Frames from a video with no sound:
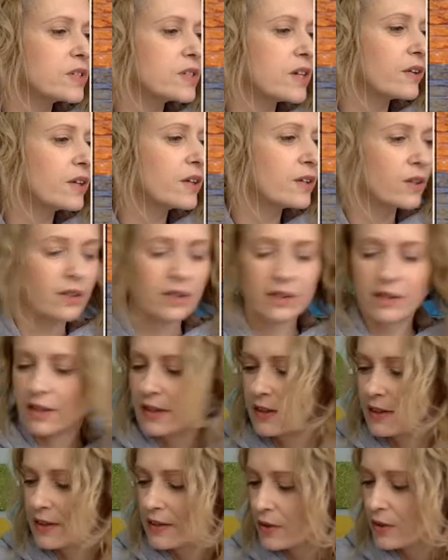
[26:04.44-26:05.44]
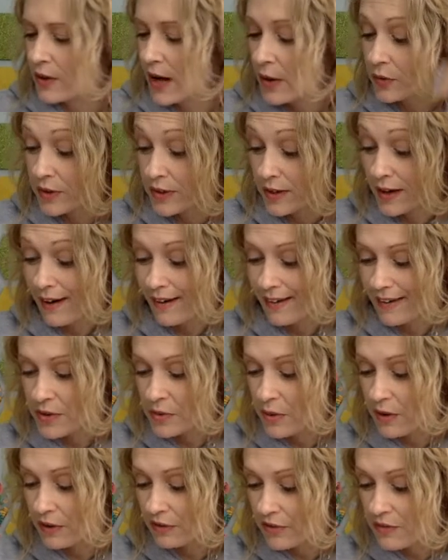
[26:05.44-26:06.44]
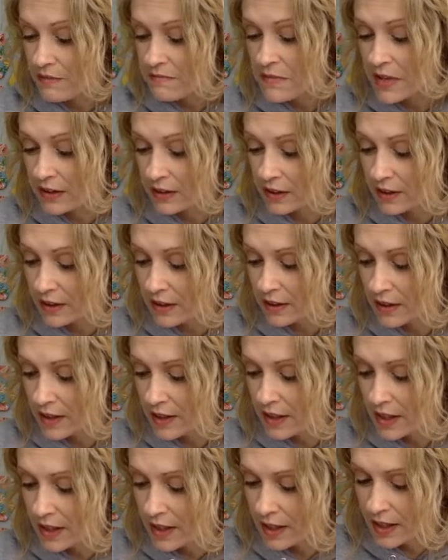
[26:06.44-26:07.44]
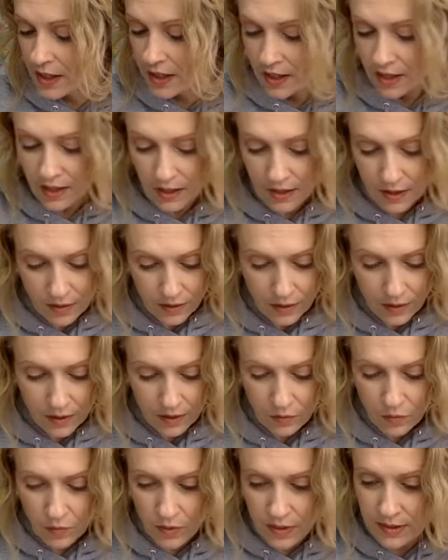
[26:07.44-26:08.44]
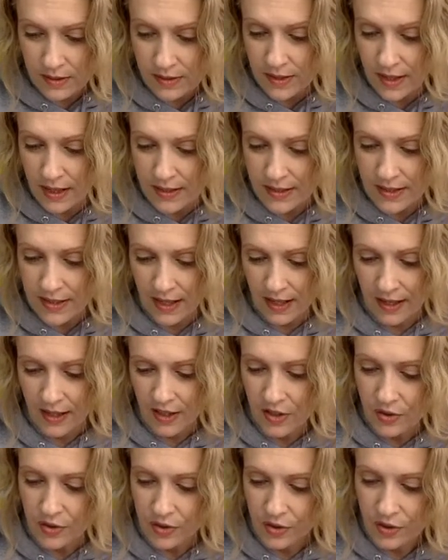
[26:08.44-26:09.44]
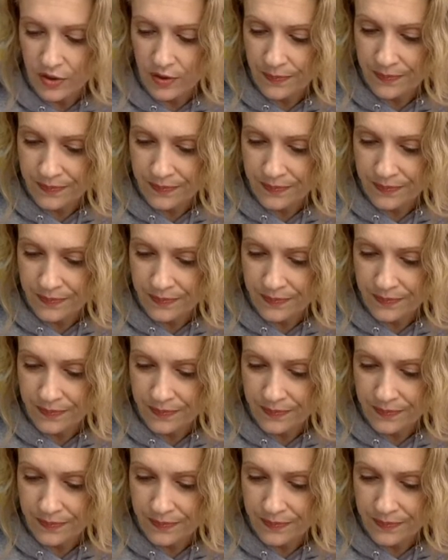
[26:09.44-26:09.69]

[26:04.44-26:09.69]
out here or out there who are familiar with Zentangle.